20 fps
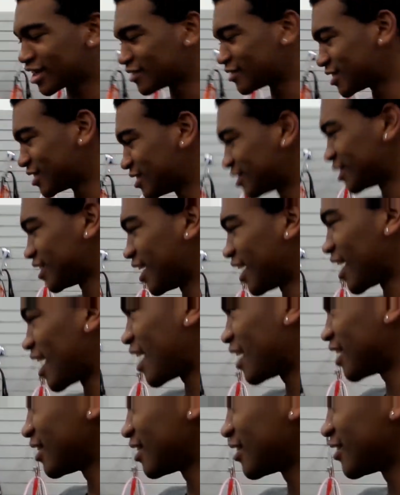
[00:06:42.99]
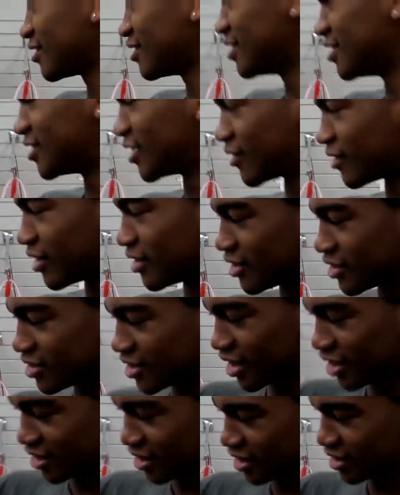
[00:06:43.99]
I've seen today, I literally don't
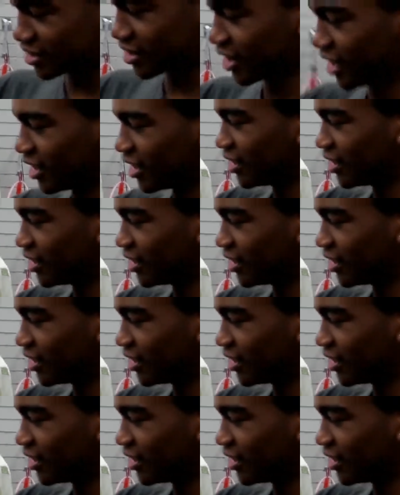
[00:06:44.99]
understand this.